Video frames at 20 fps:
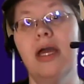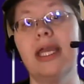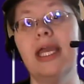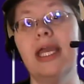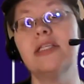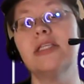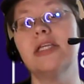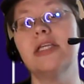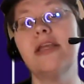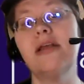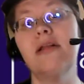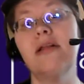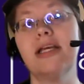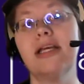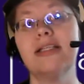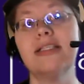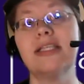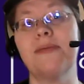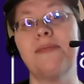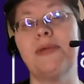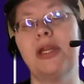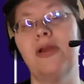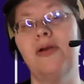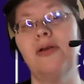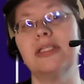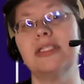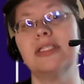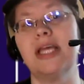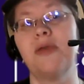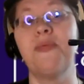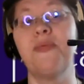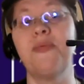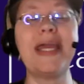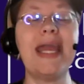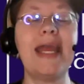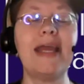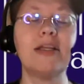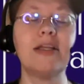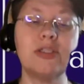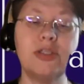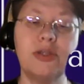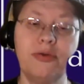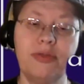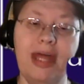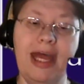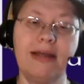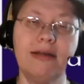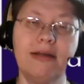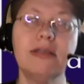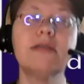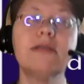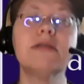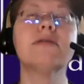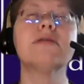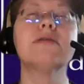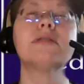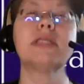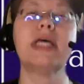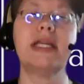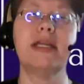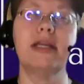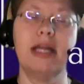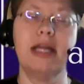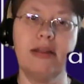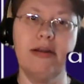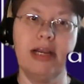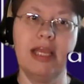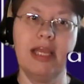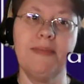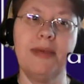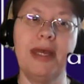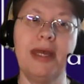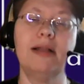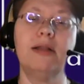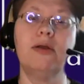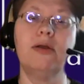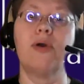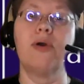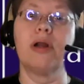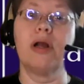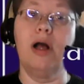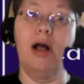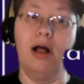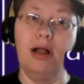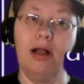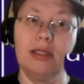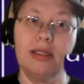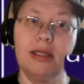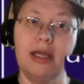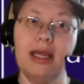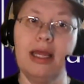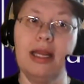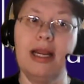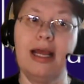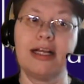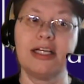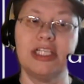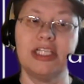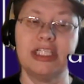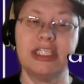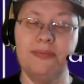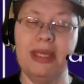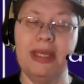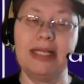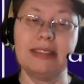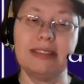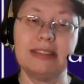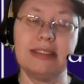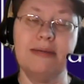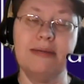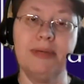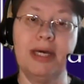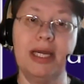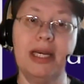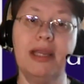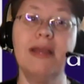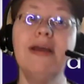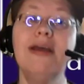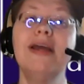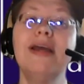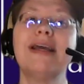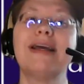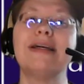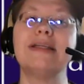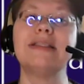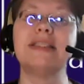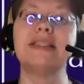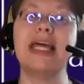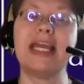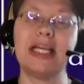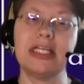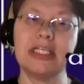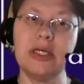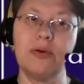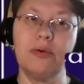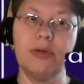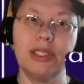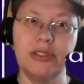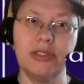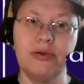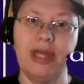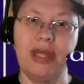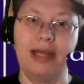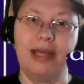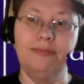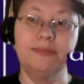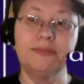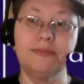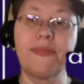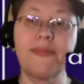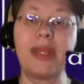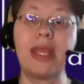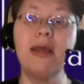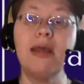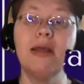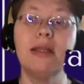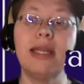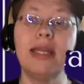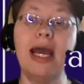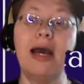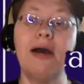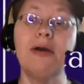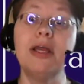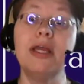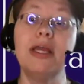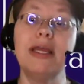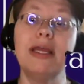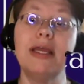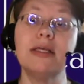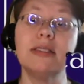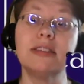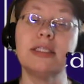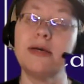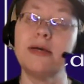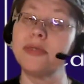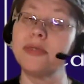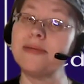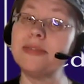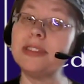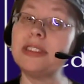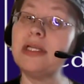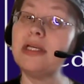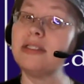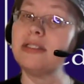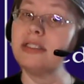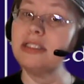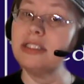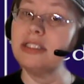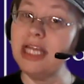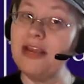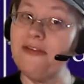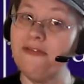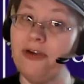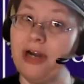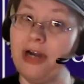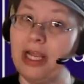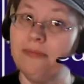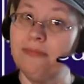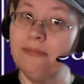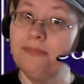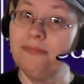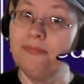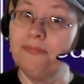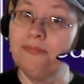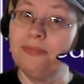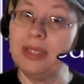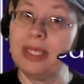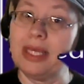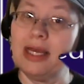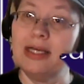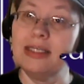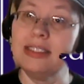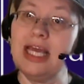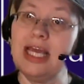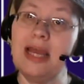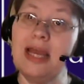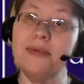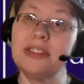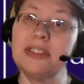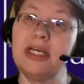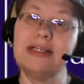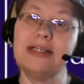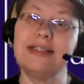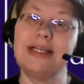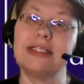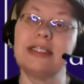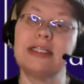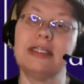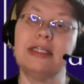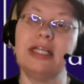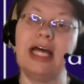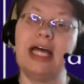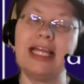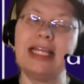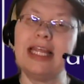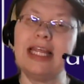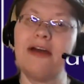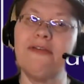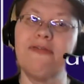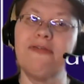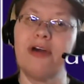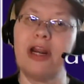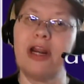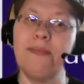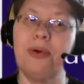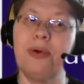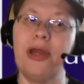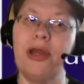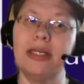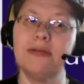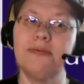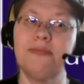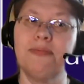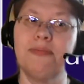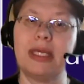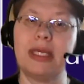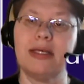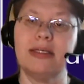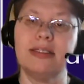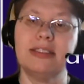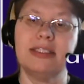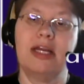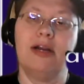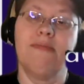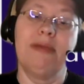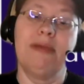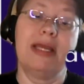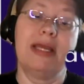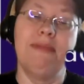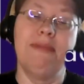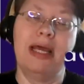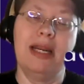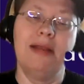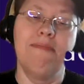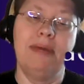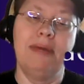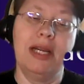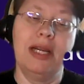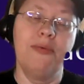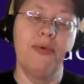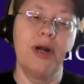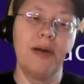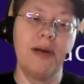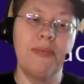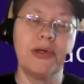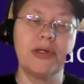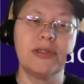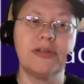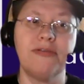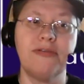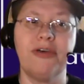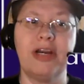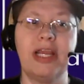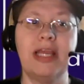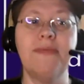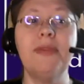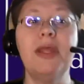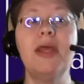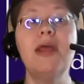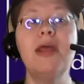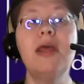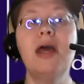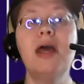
Occasionally, you'll get somebody who'll say, we can't do that. Send another email or call and actually speak to somebody, because they can totally do that. Now, sometimes it doesn't stay free because Amazon doesn't like that free point, because they don't make any money when our books are free.